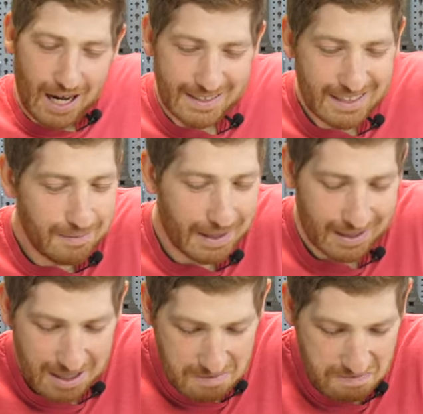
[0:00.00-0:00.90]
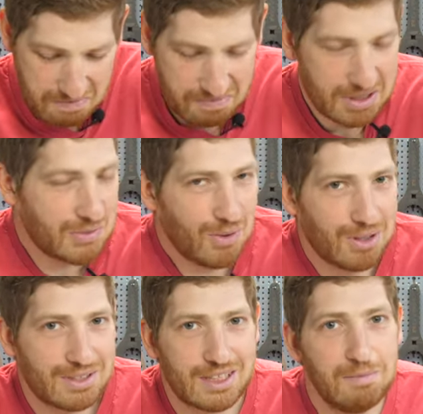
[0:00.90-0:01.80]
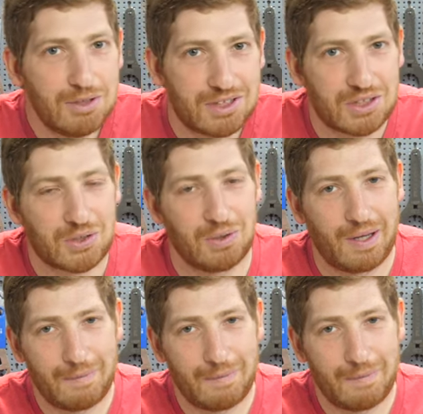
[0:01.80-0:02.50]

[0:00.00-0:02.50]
I'd say like this works. It's music control.